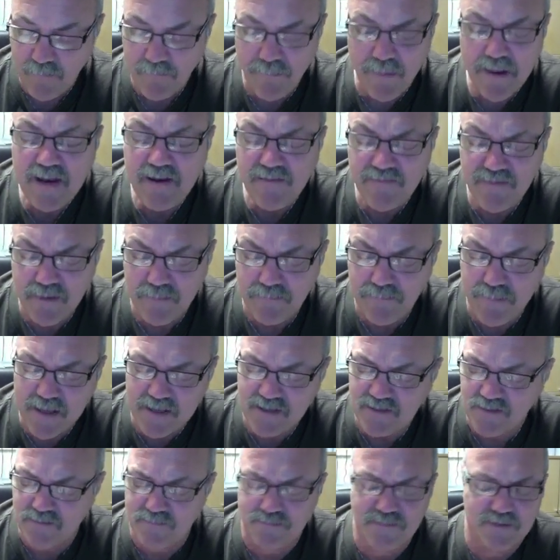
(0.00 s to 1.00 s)
benefit
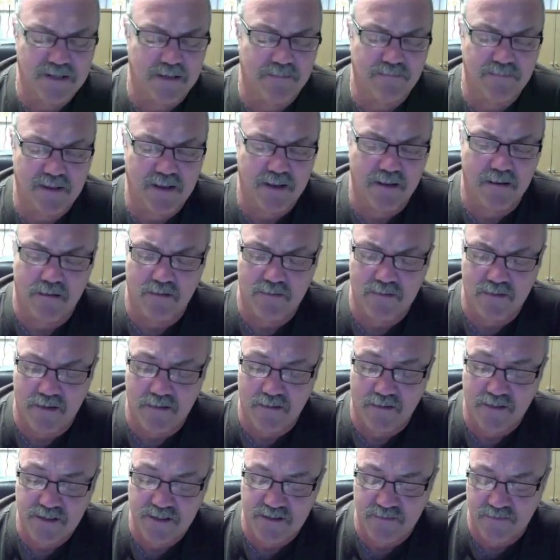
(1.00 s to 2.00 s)
best from something along the
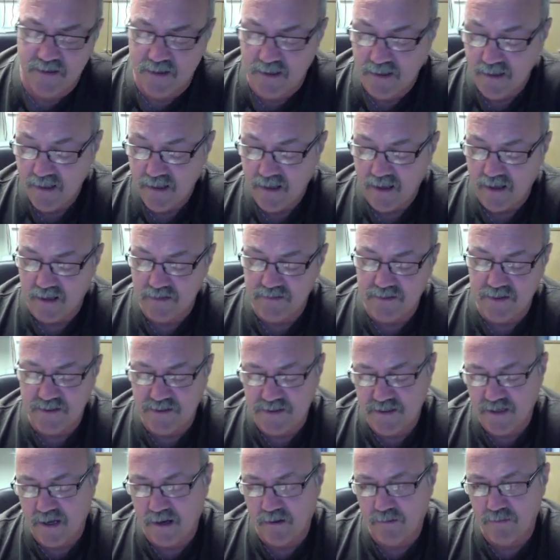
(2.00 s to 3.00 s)
lines of a
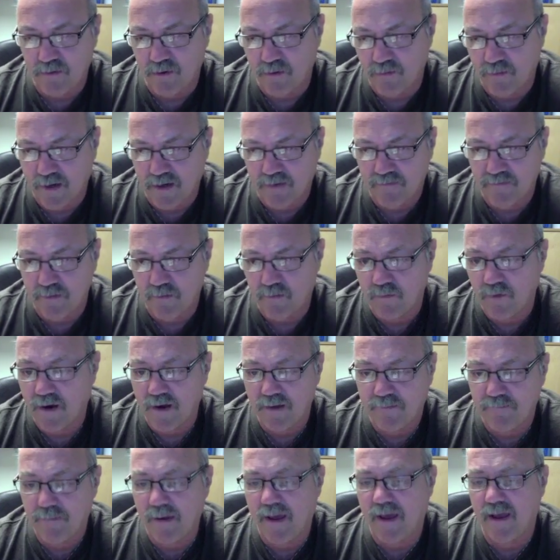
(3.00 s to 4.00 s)
discone or one of the
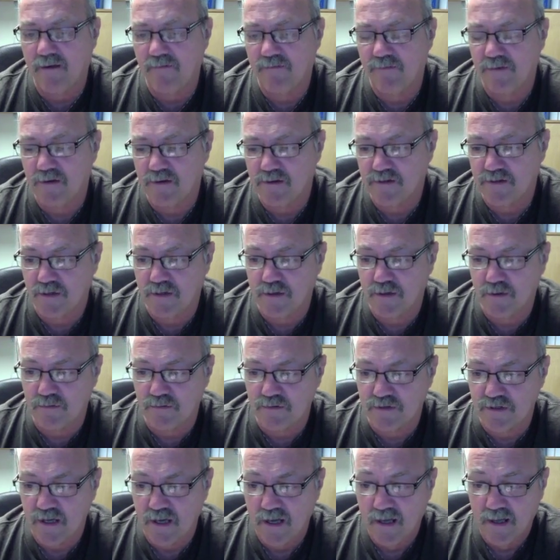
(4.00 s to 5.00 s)
wideband
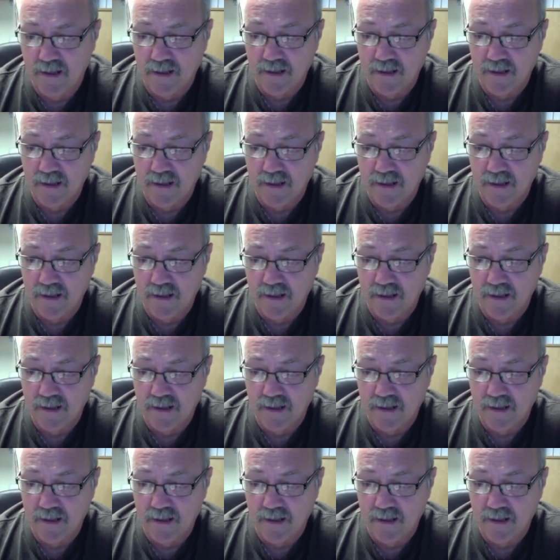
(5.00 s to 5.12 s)
verticals.